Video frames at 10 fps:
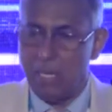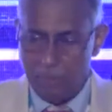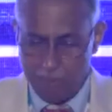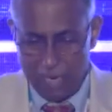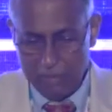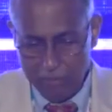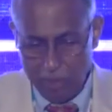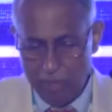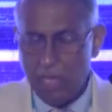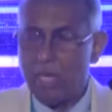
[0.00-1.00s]
Blood
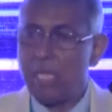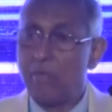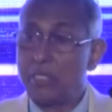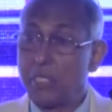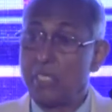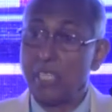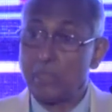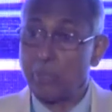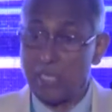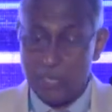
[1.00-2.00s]
for investigation,
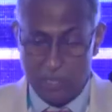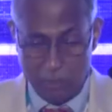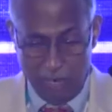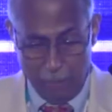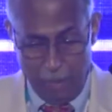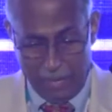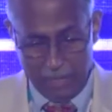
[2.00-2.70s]
especially to the blood bank.